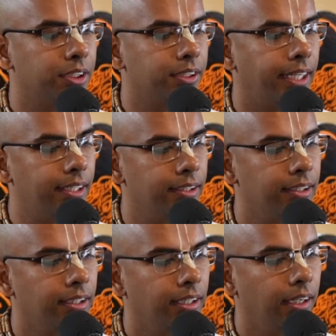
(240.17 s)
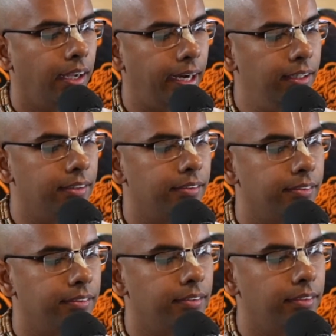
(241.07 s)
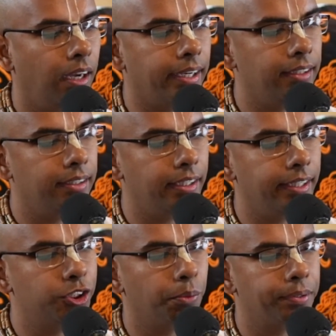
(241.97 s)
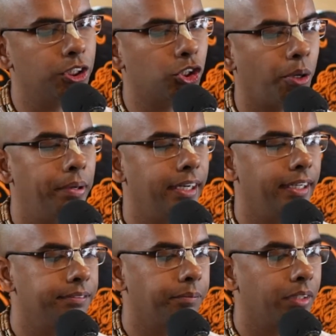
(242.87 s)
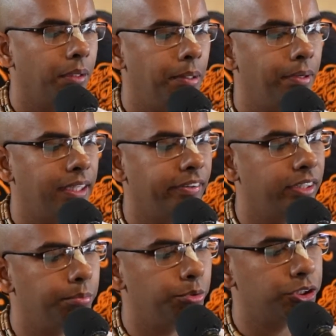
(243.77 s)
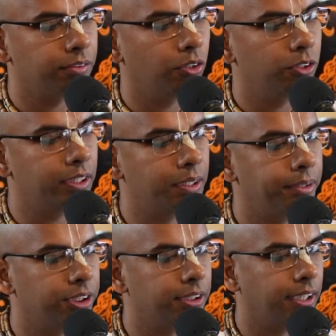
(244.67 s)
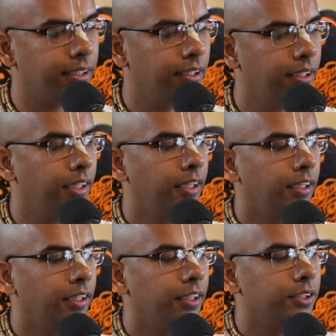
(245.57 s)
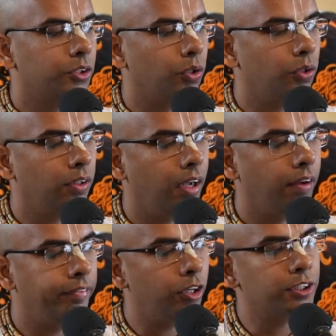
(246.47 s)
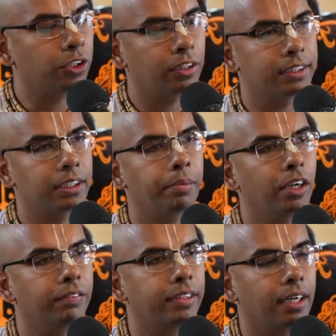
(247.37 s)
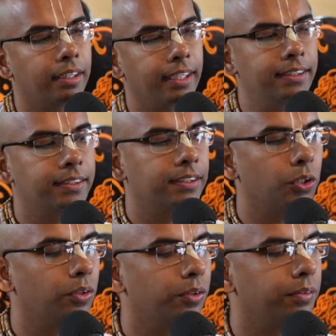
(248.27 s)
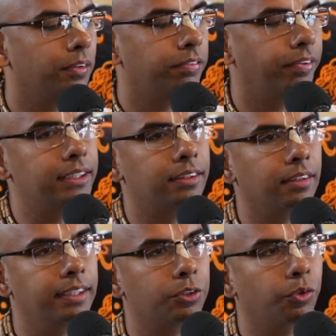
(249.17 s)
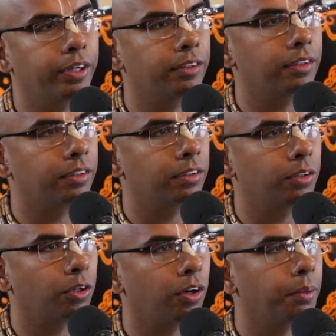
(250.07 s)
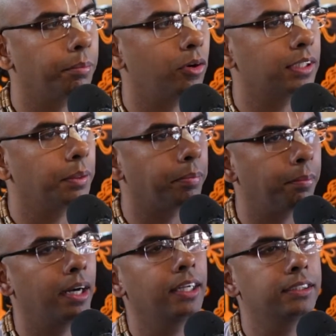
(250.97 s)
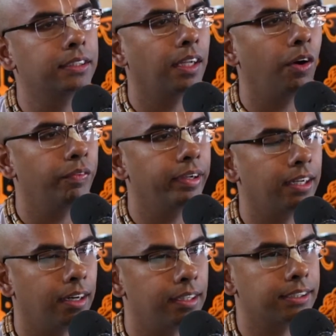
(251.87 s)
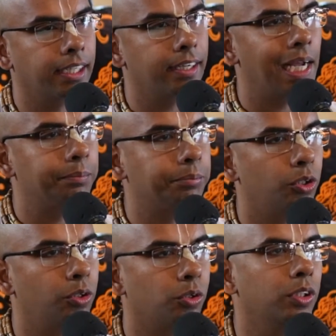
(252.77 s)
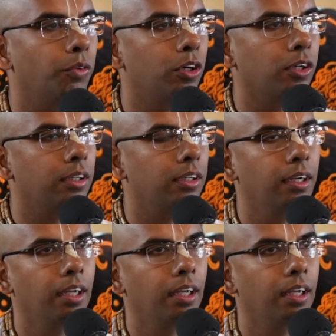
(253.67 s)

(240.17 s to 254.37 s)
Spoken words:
that. And in the Ishoparishad commentary by Baladeva Vidyabhusana also it mentions that. So we also saw the summary of the contents. So first is going to talk about the Pramanas, how we can understand the absolute truth, what all